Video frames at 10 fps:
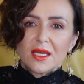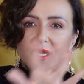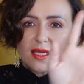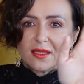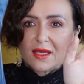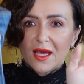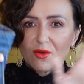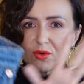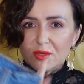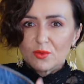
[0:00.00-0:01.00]
And I
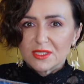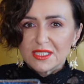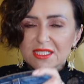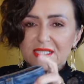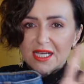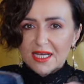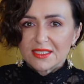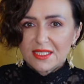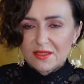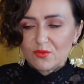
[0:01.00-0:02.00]
really wanted the
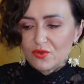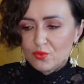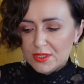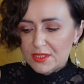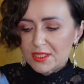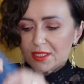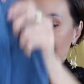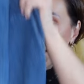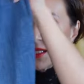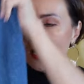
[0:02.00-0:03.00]
dark denim for winter.
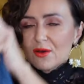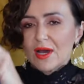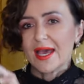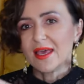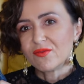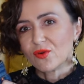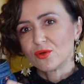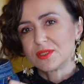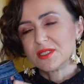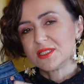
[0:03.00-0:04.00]
Now, I have
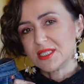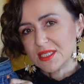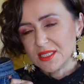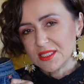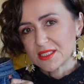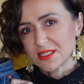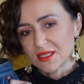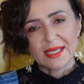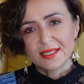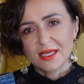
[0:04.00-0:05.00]
ordered these
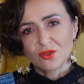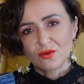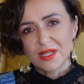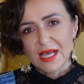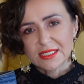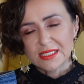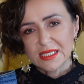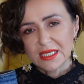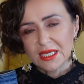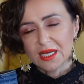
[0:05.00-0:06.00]
at the end of
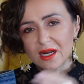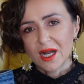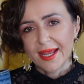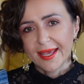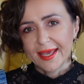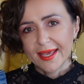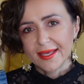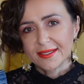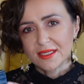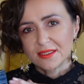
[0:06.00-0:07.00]
last year
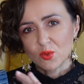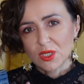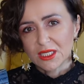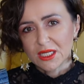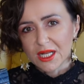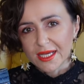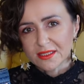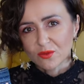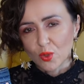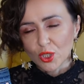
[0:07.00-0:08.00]
and they were in a
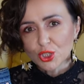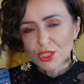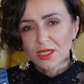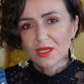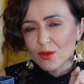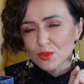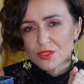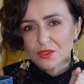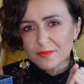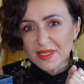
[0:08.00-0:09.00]
lighter wash. I was
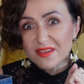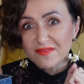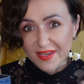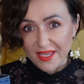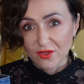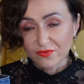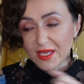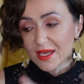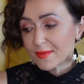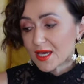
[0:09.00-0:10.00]
not a big fan of
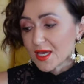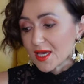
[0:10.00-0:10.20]
them.